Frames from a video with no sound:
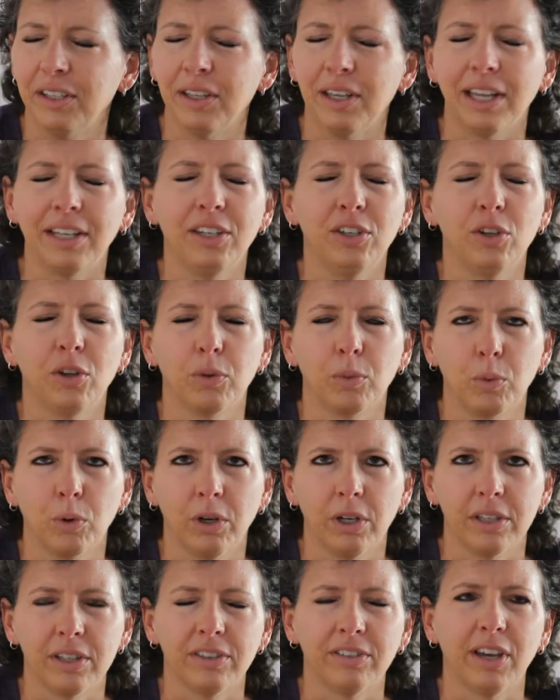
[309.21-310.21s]
I didn't know the
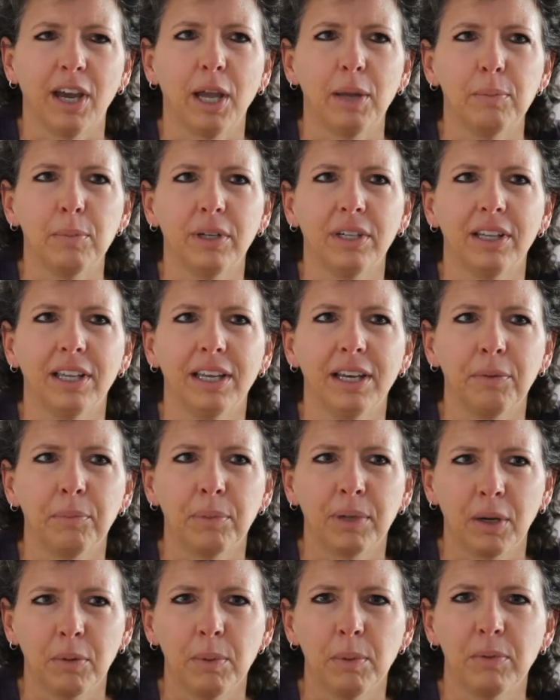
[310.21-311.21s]
word at the time,
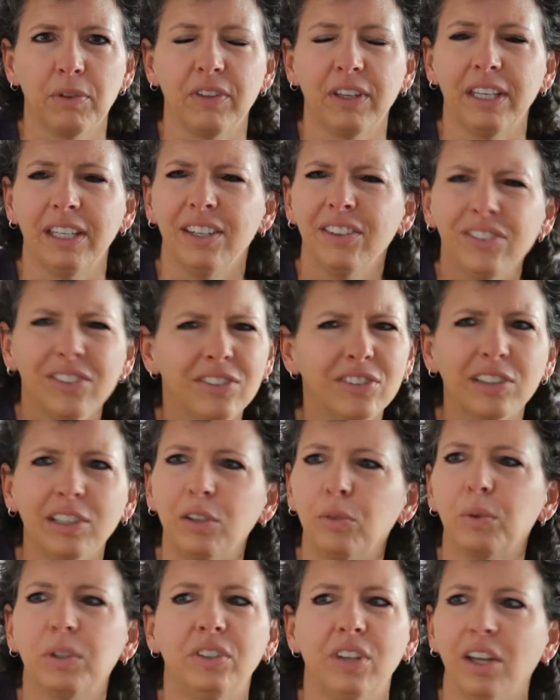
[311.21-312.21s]
but but I remember thinking, isn't this a
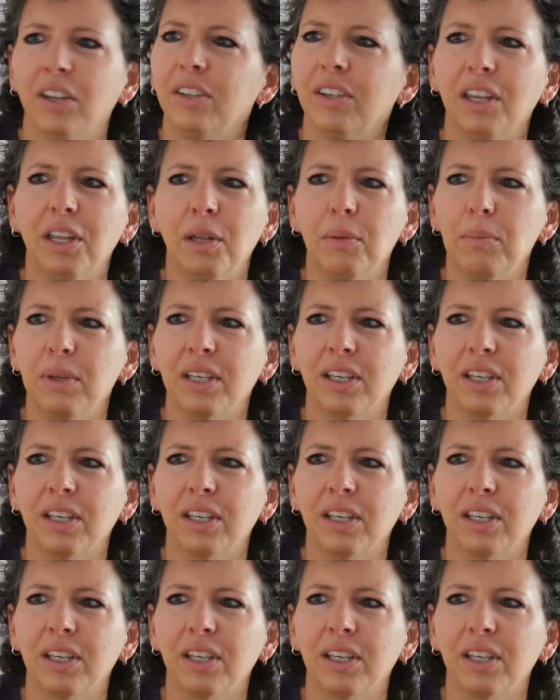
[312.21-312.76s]
little redundant?